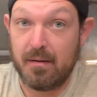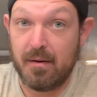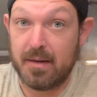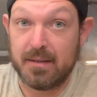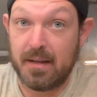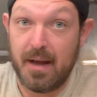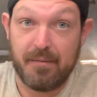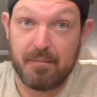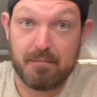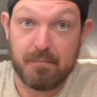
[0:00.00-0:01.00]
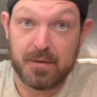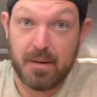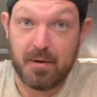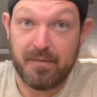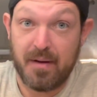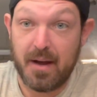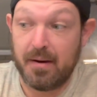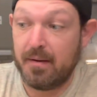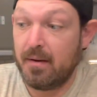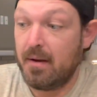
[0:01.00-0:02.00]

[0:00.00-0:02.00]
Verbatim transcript: or at least that I was able to find.